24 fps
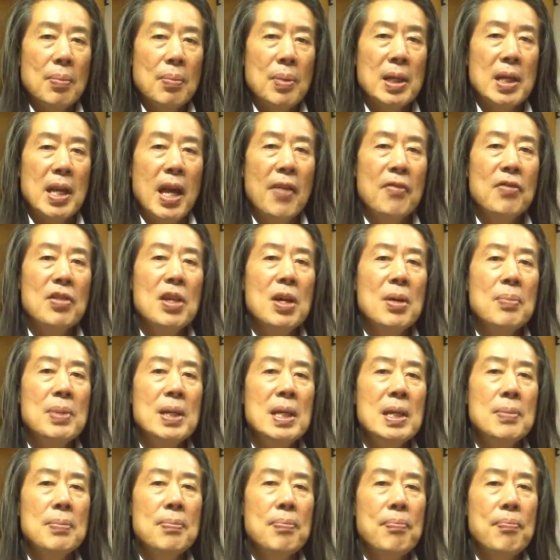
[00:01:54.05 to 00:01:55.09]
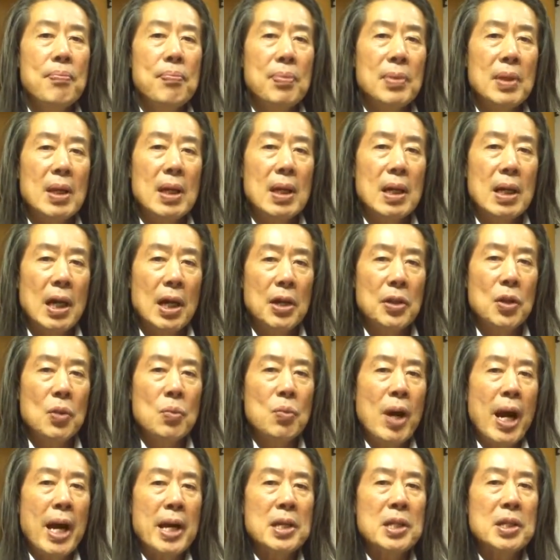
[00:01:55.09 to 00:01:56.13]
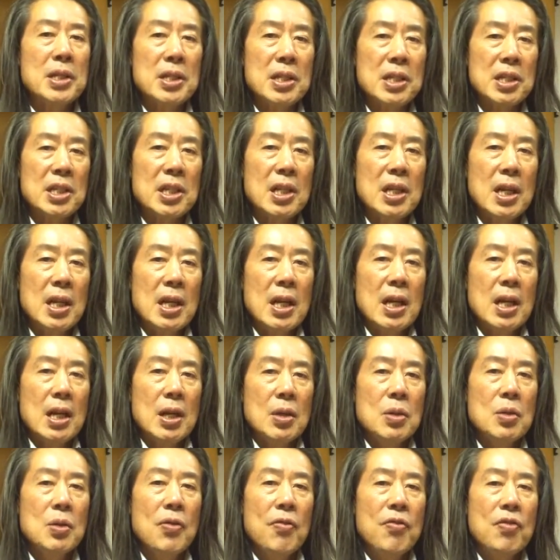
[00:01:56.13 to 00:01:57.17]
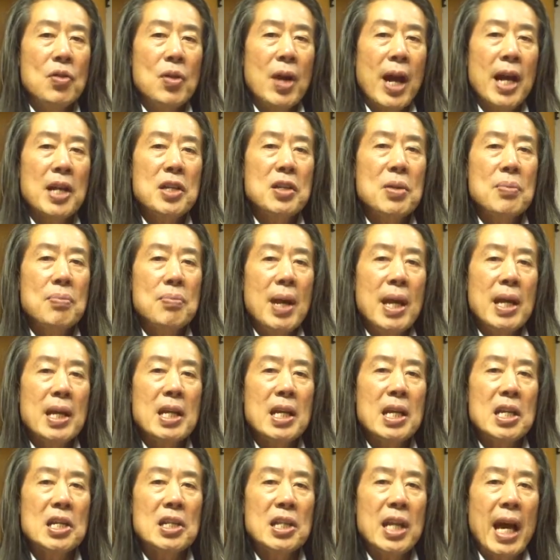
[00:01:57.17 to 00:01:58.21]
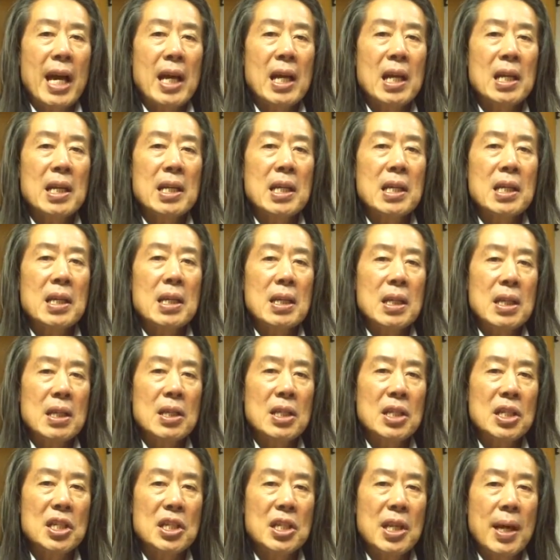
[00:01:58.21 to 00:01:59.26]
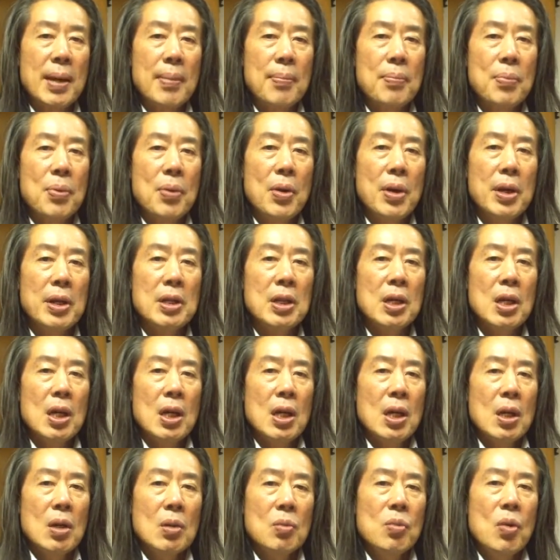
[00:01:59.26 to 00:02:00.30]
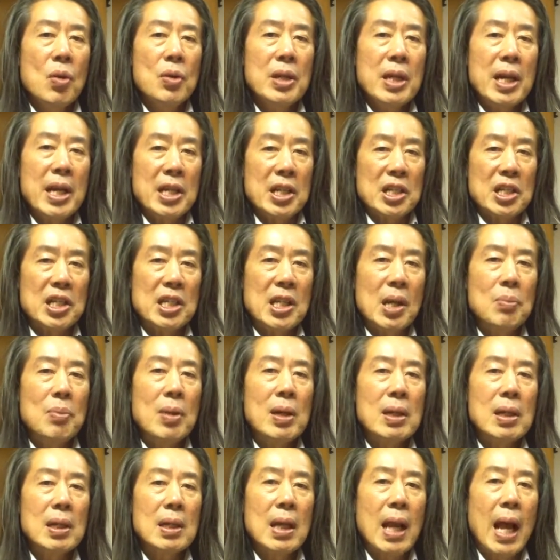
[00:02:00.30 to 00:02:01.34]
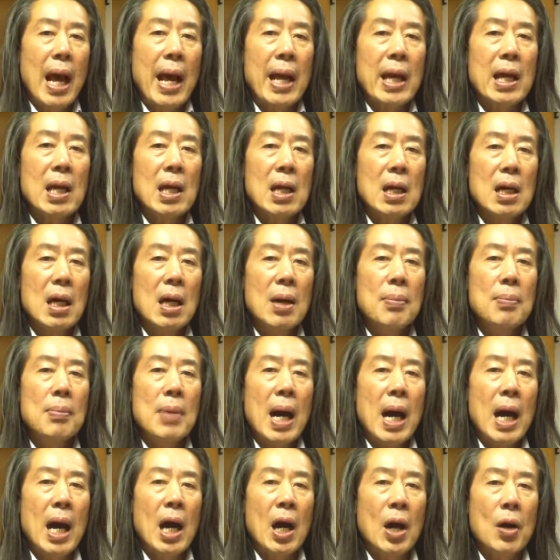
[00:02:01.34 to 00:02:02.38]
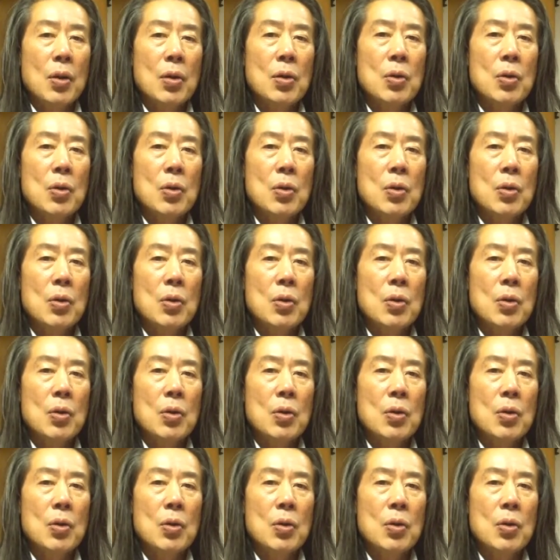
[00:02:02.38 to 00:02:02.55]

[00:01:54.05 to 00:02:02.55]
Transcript: But have there been other writers who have tried to make exactly the same point? Well, yes, someone like Amar,